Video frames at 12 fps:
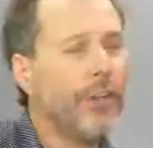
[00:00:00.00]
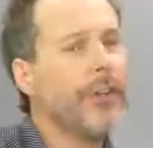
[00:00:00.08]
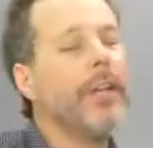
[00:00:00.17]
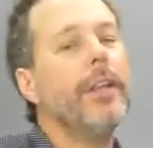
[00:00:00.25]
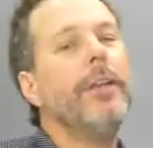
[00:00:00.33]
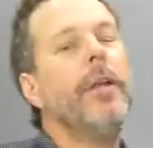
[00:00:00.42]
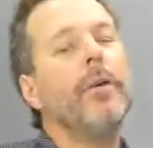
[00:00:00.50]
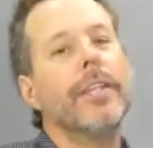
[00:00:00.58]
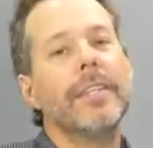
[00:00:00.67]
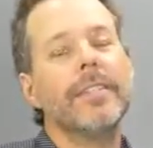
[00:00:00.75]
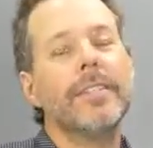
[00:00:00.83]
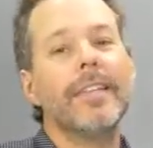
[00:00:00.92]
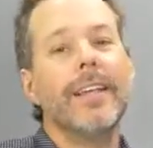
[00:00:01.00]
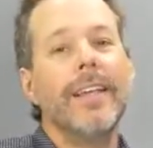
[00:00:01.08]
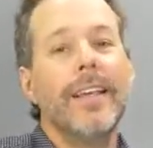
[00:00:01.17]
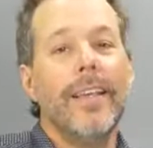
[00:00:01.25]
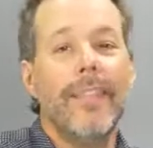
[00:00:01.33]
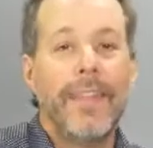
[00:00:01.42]
you're going to notice
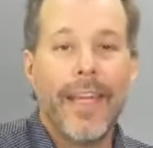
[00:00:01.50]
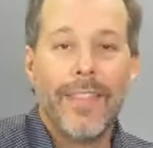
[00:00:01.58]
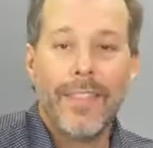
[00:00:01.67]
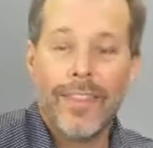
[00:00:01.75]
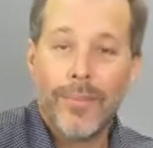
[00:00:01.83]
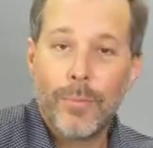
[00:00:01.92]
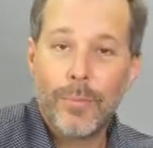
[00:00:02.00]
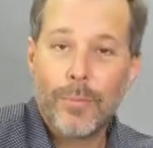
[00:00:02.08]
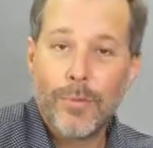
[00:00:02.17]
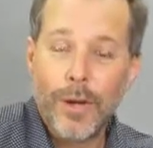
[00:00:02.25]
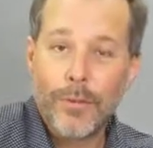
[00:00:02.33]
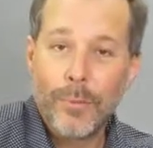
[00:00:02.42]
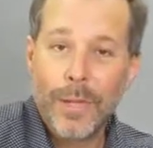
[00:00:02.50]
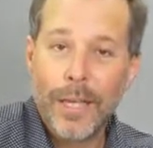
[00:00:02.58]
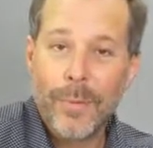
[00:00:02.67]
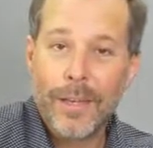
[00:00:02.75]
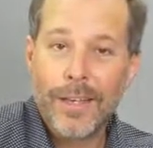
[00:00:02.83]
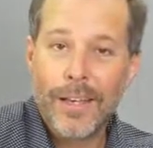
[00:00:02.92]
that this starts
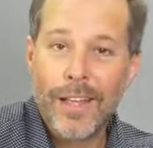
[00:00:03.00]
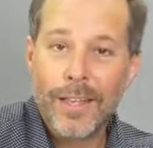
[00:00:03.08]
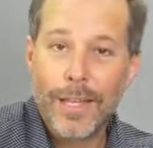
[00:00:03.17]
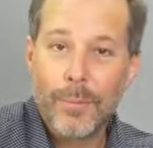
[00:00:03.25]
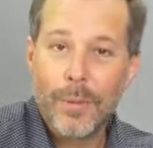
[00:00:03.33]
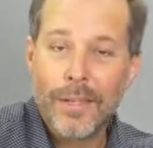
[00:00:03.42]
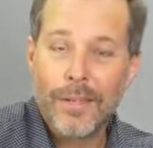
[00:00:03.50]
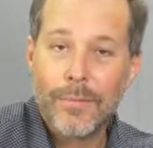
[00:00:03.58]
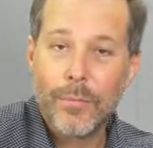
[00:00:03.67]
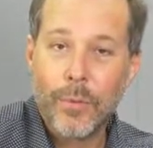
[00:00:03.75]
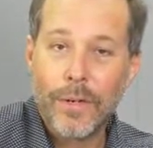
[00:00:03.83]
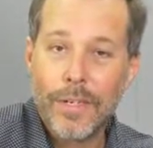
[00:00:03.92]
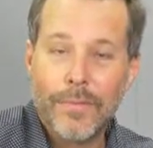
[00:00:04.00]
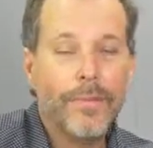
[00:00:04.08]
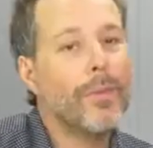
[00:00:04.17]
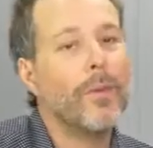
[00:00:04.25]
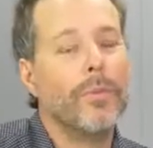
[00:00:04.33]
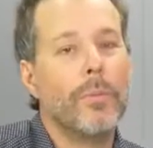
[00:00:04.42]
becoming a little bit more
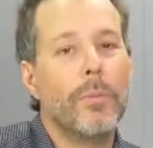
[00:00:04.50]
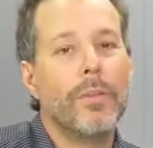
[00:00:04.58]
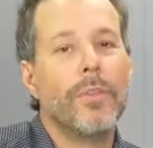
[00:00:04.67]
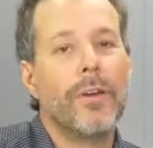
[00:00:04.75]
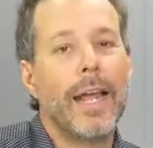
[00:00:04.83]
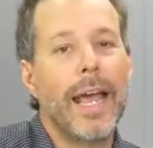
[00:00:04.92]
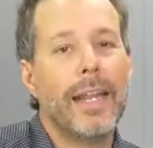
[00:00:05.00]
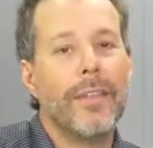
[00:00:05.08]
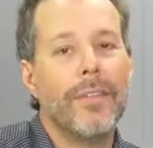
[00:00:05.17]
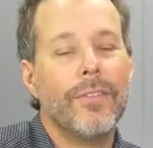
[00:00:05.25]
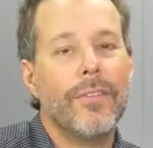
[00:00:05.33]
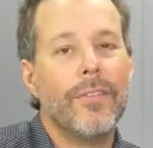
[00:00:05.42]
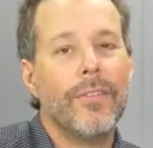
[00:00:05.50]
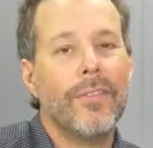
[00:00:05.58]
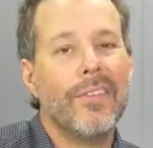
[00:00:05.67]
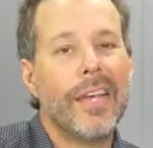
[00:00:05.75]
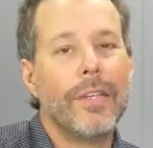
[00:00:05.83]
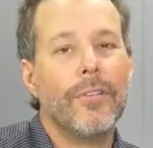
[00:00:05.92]
difficult when we start adding this
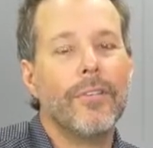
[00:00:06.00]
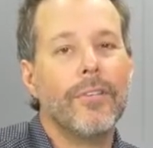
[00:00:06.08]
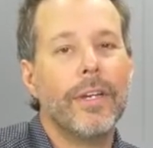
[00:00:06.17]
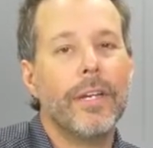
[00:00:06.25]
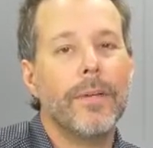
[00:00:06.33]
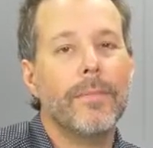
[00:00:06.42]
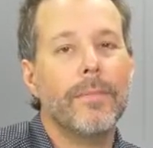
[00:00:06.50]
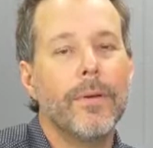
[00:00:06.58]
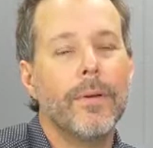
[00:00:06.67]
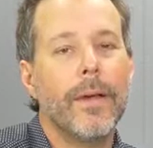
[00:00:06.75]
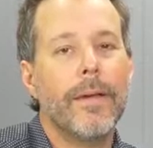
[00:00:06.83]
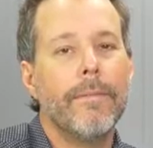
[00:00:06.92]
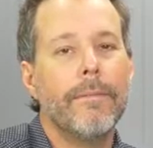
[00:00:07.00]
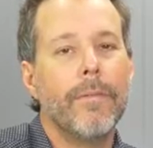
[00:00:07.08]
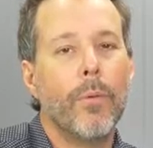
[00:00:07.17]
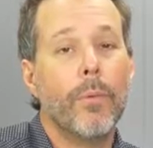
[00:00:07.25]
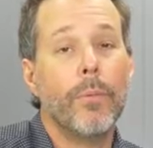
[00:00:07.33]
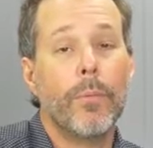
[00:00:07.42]
second string, okay?
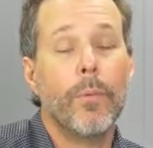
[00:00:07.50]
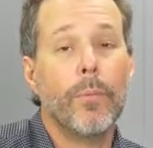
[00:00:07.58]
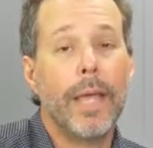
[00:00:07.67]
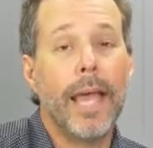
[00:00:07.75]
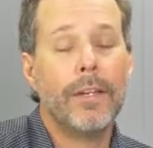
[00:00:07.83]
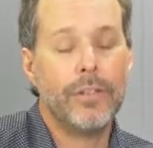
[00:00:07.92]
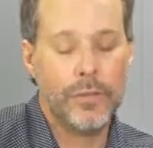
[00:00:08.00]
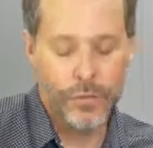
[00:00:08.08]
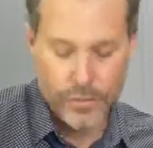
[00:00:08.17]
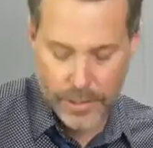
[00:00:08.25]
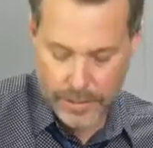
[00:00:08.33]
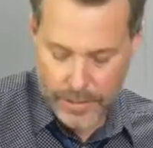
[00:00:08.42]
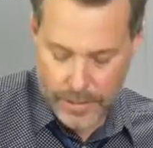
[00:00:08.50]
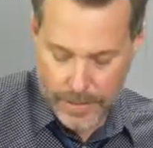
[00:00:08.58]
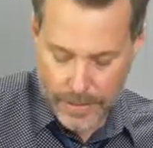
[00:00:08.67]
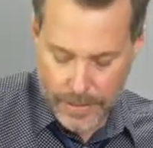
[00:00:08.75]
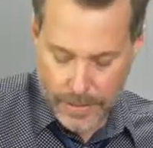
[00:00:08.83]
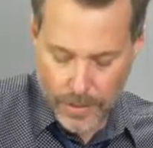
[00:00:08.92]
When we add 2 strings,
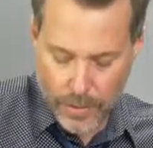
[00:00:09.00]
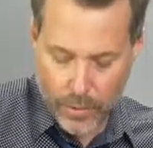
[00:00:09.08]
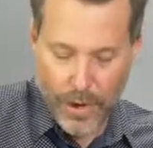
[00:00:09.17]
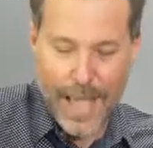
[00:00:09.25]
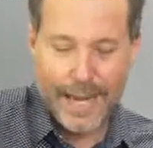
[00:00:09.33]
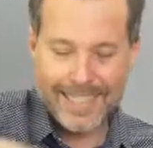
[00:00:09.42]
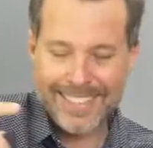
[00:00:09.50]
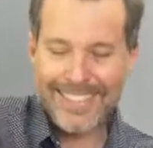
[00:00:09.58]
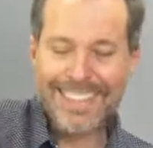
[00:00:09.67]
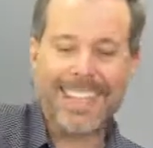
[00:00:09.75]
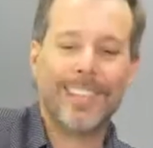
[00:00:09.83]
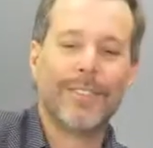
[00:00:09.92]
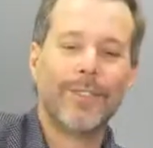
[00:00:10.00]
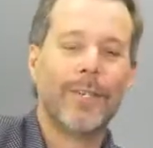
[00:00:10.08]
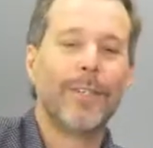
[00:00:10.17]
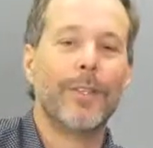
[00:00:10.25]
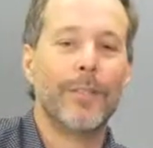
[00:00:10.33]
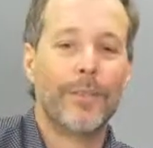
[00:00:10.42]
or add a second
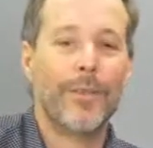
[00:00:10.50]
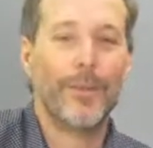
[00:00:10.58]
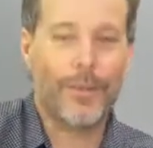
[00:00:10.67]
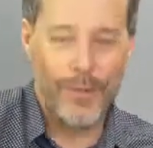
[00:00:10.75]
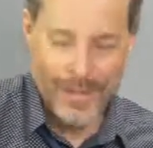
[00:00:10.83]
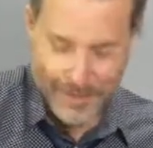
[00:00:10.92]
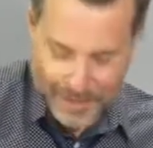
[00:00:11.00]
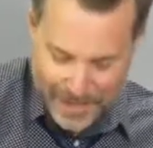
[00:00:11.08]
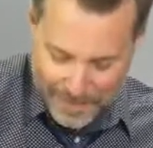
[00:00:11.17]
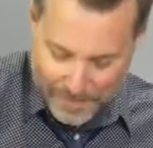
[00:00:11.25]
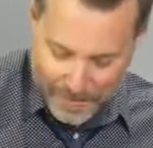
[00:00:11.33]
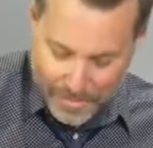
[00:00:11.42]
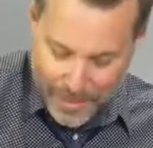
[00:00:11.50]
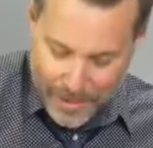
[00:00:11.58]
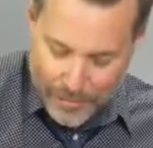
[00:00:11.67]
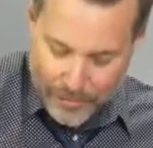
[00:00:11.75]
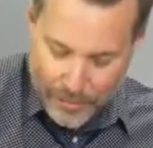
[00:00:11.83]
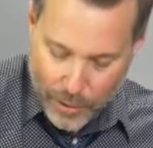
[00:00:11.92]
string to the first string, okay?
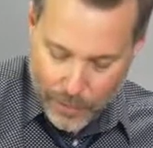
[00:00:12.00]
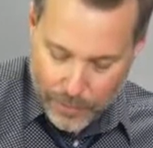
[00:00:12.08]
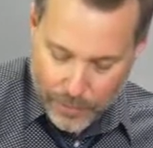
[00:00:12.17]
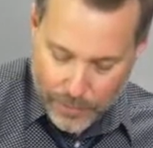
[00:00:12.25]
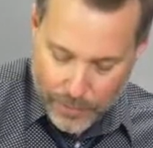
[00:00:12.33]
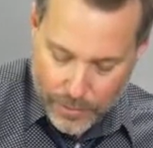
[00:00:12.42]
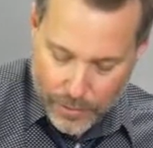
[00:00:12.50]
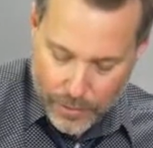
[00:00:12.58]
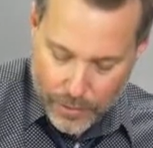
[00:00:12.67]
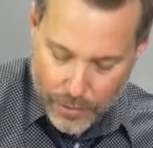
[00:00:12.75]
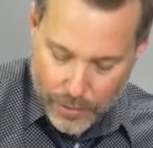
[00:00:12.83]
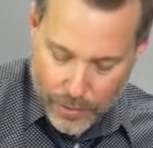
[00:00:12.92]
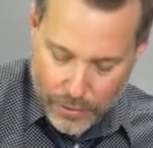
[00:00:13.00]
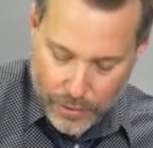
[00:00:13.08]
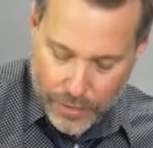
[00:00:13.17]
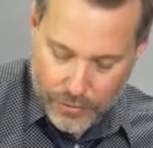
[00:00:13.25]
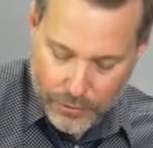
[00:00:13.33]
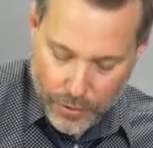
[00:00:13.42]
So you're
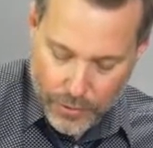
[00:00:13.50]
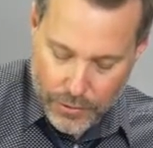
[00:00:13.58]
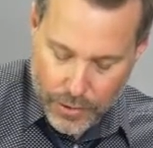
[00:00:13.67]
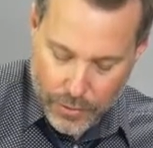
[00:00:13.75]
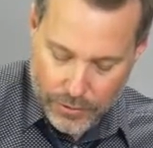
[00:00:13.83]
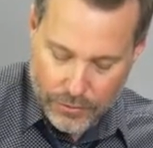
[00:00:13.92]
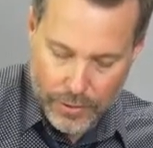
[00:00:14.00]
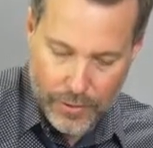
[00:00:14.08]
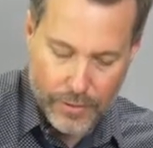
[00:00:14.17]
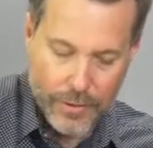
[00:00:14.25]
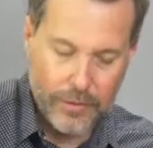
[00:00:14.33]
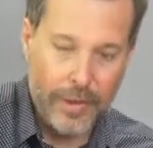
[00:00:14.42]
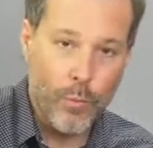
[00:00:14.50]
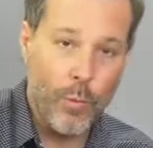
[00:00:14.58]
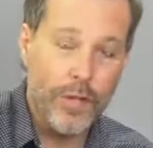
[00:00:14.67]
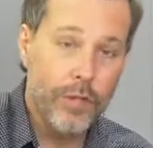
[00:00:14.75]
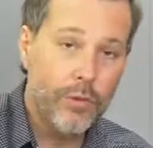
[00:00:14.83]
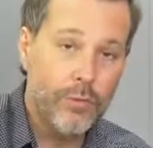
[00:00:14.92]
going to start noticing this, and
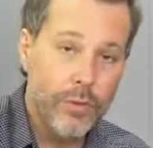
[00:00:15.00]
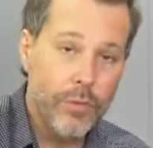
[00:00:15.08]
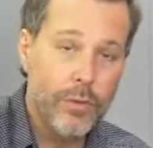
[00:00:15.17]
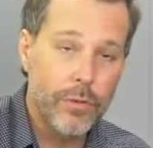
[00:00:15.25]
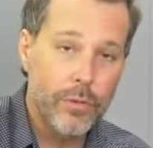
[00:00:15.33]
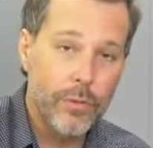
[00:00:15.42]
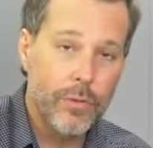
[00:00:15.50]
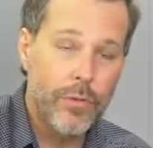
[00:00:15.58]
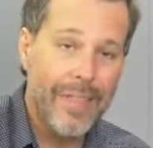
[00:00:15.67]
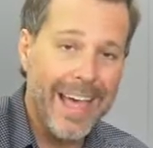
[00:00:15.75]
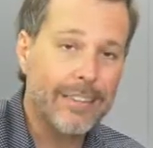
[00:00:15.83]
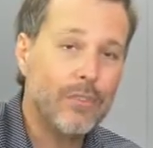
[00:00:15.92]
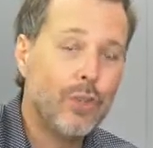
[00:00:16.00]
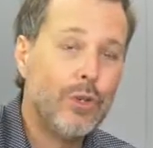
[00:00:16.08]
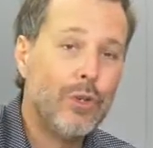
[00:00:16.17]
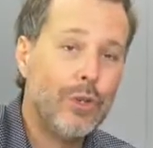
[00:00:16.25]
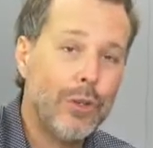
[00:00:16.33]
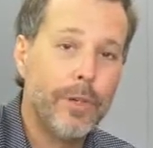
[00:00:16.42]
when you do, that's
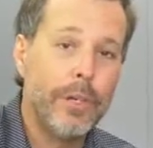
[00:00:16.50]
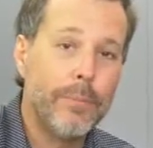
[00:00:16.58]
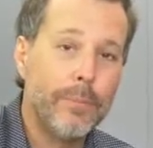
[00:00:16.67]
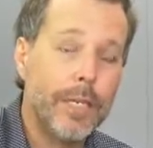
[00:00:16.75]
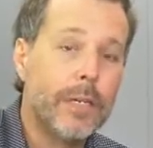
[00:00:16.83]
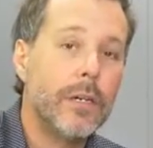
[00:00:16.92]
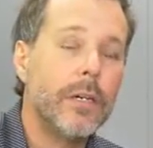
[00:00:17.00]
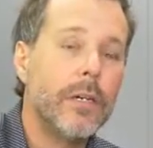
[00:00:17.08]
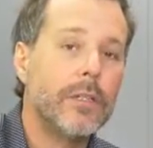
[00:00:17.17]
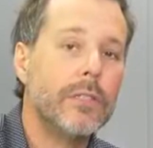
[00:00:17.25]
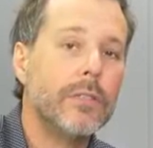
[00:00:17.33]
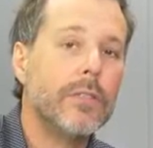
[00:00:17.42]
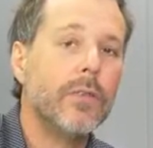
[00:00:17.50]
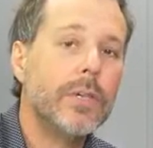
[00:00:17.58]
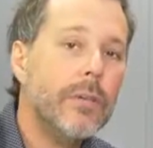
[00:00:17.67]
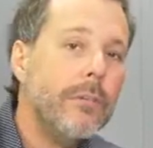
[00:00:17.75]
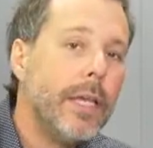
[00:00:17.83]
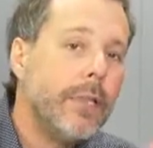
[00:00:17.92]
good, because it's
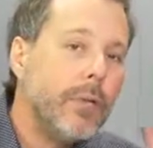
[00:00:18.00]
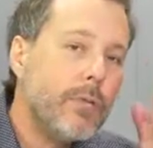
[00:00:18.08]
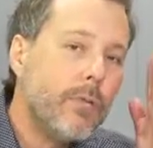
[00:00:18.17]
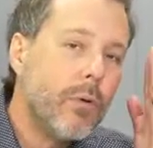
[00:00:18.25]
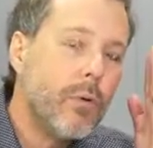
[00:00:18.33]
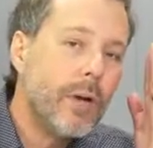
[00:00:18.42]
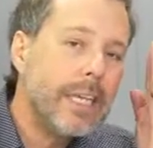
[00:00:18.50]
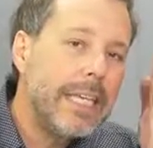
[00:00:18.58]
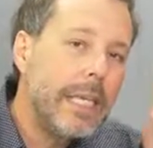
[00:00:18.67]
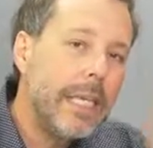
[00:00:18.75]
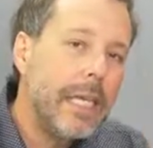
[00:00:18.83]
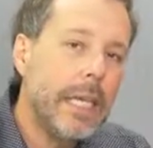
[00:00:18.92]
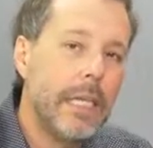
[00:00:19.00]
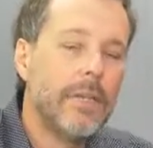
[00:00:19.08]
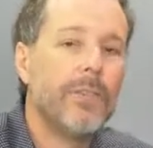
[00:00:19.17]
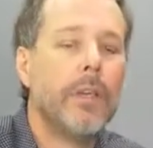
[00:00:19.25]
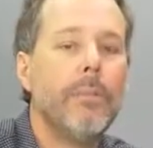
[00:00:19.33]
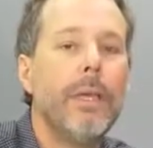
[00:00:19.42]
going to make you more keen.
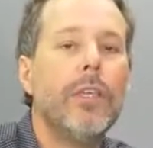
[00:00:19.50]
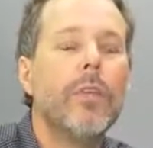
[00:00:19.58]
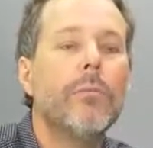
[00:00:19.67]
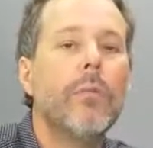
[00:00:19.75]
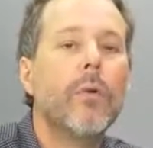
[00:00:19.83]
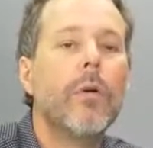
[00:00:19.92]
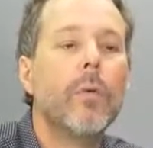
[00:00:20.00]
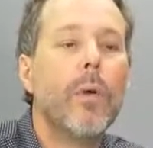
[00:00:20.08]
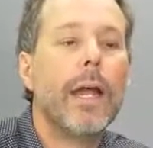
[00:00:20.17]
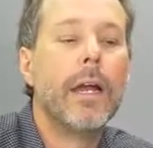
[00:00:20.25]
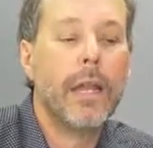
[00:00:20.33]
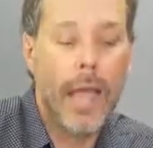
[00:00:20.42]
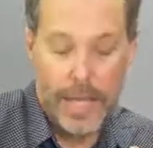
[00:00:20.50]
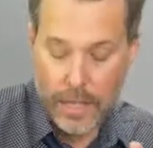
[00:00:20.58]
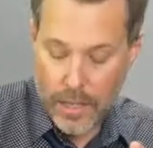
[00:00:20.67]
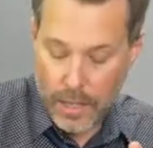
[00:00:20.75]
It's going to make you more aware, like,